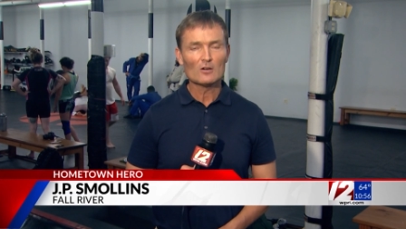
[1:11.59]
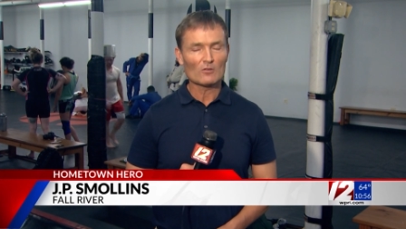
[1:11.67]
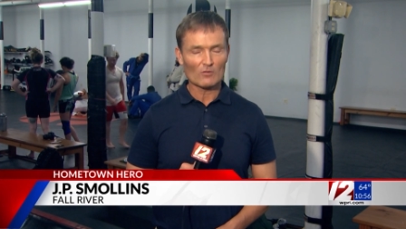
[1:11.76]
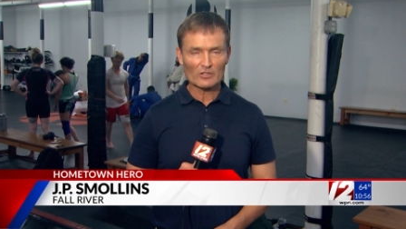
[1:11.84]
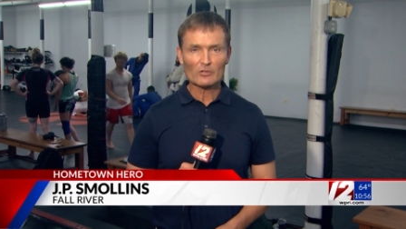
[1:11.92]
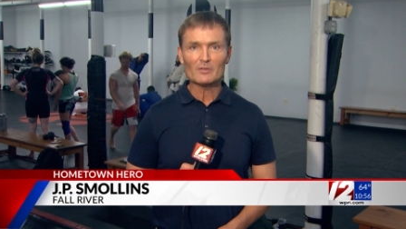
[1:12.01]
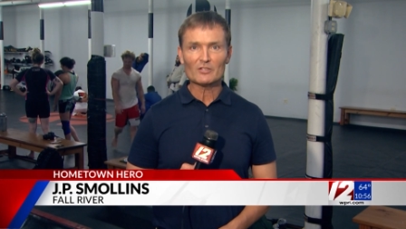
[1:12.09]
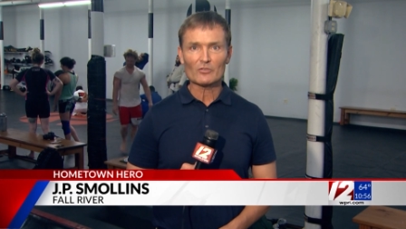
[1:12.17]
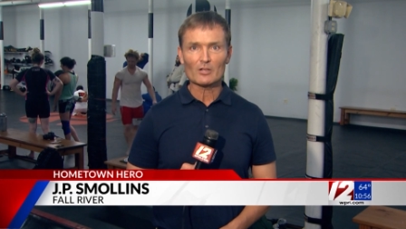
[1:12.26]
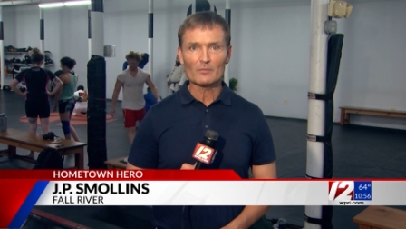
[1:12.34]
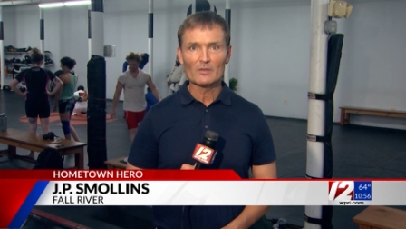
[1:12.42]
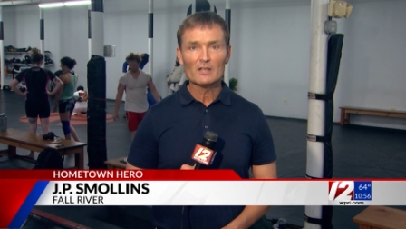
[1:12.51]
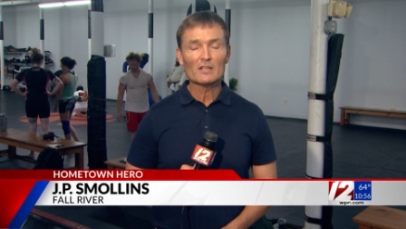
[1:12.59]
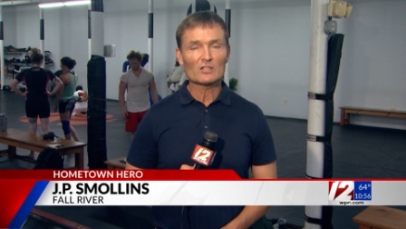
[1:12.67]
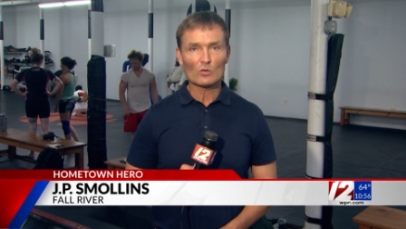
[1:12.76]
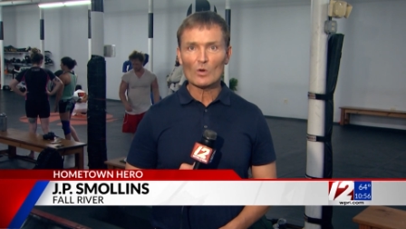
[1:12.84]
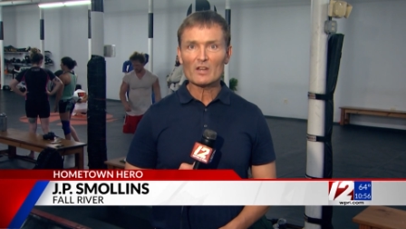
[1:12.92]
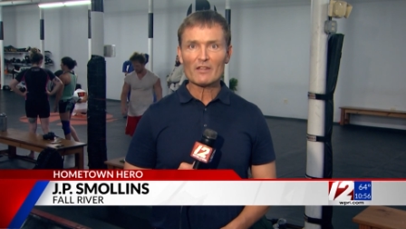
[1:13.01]
Her ultimate dream is
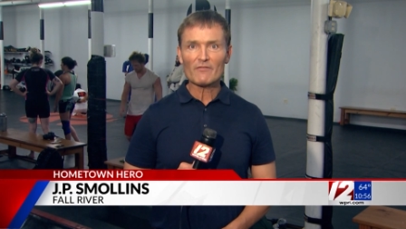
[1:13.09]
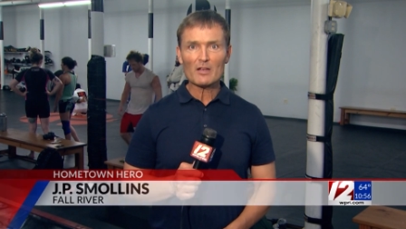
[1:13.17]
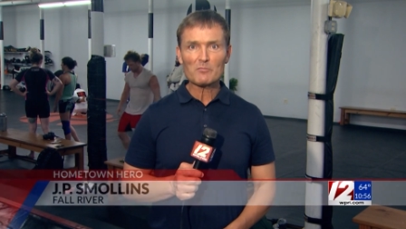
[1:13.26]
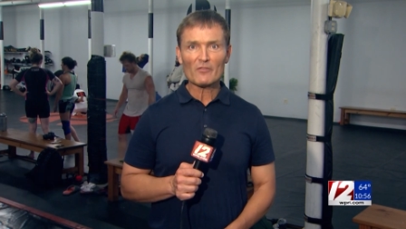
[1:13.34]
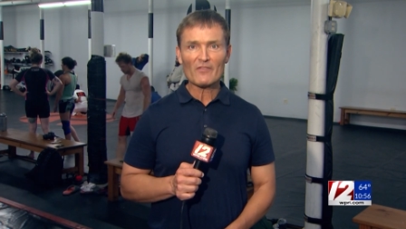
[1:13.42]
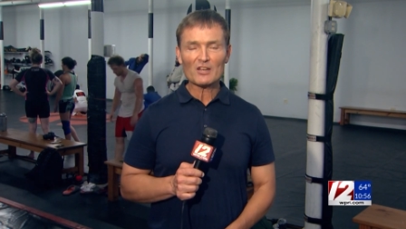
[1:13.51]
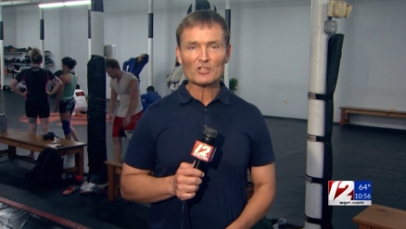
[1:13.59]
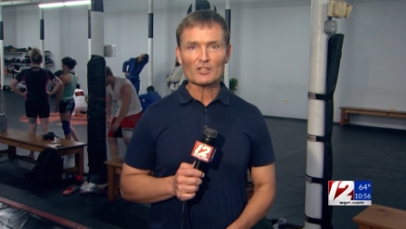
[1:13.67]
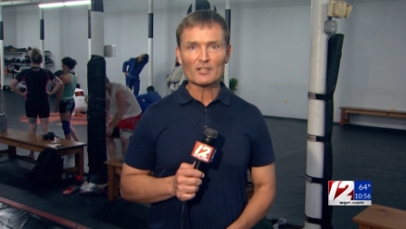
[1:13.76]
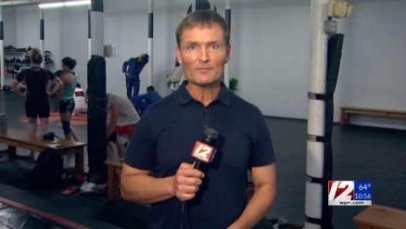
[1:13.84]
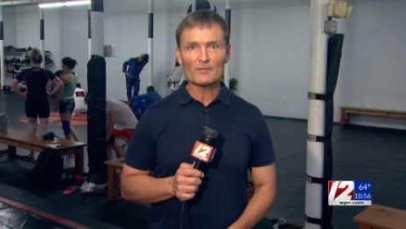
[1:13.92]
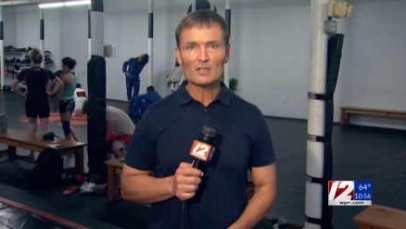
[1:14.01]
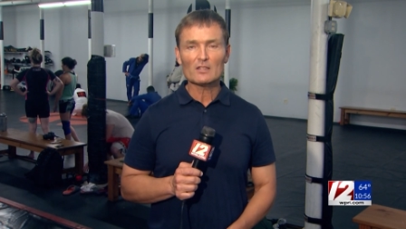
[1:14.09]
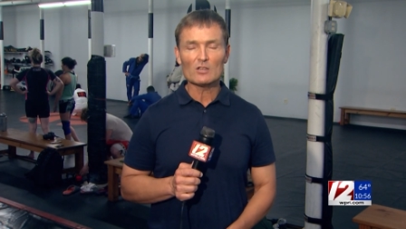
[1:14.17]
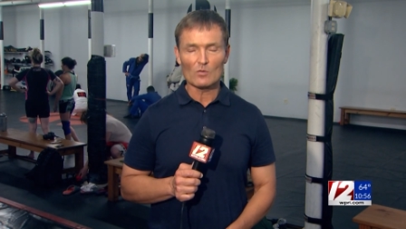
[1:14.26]
to one day fight professionally in the